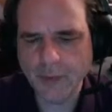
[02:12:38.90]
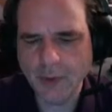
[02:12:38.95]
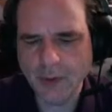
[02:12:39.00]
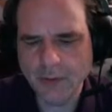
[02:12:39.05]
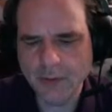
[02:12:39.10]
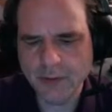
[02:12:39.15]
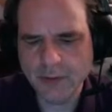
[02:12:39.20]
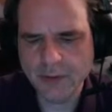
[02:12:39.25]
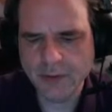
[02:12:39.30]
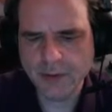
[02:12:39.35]

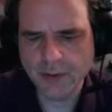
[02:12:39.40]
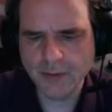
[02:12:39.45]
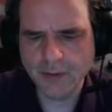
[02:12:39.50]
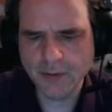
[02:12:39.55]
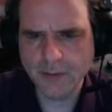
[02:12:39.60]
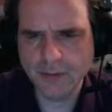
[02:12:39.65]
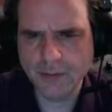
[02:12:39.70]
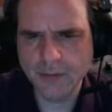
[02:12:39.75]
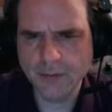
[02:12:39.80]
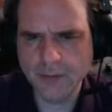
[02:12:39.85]

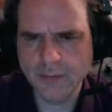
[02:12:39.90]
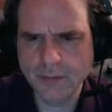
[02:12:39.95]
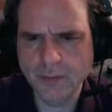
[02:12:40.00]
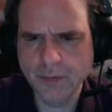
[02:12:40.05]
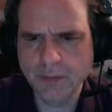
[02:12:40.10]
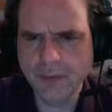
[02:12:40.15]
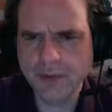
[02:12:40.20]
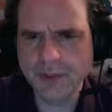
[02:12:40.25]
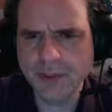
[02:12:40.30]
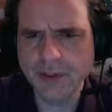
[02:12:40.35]
so where
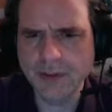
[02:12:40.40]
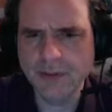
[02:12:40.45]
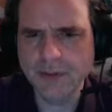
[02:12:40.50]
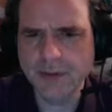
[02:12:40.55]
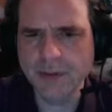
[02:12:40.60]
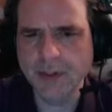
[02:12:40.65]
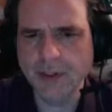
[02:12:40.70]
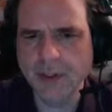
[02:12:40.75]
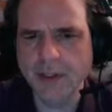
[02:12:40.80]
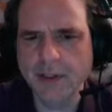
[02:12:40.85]
was I
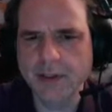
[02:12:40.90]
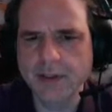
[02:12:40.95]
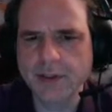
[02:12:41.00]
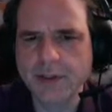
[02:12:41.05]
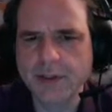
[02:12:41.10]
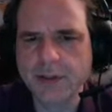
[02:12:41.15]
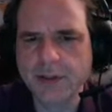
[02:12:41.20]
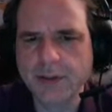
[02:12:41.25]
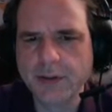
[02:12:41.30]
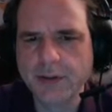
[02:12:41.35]
using
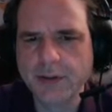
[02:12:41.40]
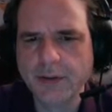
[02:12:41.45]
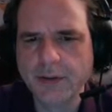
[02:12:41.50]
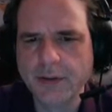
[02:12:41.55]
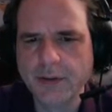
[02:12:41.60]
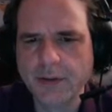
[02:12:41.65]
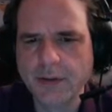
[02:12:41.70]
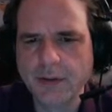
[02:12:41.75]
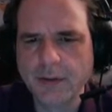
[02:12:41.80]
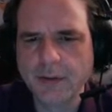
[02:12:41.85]
edge?
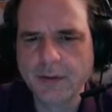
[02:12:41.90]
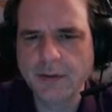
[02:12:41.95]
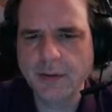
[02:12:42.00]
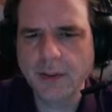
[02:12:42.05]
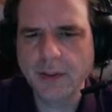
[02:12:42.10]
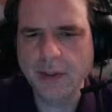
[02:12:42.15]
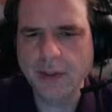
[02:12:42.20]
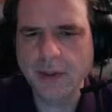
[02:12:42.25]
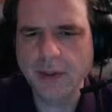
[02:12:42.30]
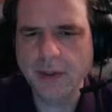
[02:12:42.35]

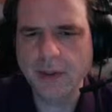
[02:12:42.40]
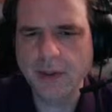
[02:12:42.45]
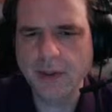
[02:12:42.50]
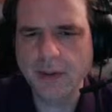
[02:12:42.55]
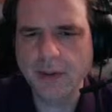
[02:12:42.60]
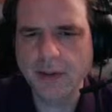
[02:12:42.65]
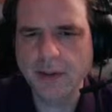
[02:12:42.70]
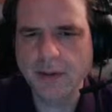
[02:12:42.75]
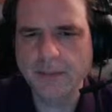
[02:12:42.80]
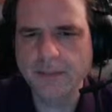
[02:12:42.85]

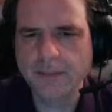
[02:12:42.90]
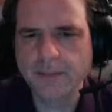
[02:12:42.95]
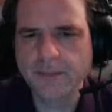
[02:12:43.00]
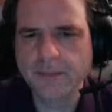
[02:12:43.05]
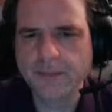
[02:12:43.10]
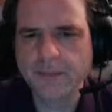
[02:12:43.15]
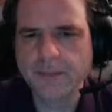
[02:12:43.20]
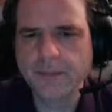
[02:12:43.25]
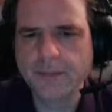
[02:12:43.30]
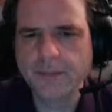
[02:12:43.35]
Yeah.
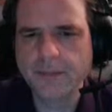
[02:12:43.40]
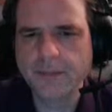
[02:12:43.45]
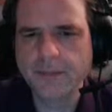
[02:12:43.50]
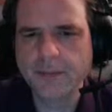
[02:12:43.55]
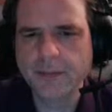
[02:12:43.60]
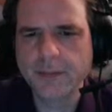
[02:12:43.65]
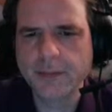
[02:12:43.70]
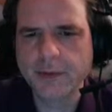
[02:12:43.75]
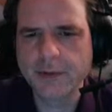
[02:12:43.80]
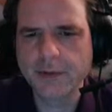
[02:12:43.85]

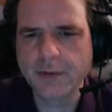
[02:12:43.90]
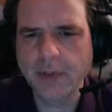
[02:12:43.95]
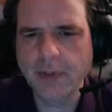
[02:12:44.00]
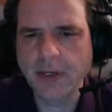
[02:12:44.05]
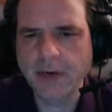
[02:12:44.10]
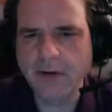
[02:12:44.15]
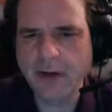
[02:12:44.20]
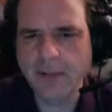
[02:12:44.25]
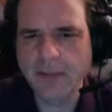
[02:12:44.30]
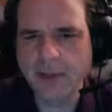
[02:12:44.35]
So I
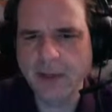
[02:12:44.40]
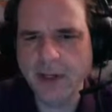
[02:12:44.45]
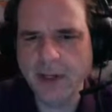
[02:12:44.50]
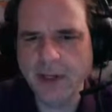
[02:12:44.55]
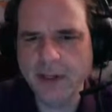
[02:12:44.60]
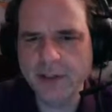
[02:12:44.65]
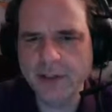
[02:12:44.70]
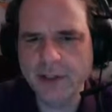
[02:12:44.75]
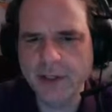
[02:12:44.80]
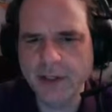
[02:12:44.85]
grab an
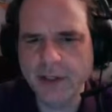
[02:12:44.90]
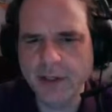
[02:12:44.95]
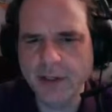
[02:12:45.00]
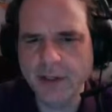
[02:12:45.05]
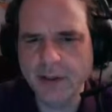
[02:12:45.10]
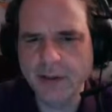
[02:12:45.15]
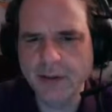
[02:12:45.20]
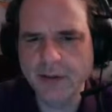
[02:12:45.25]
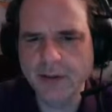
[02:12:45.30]
edge here.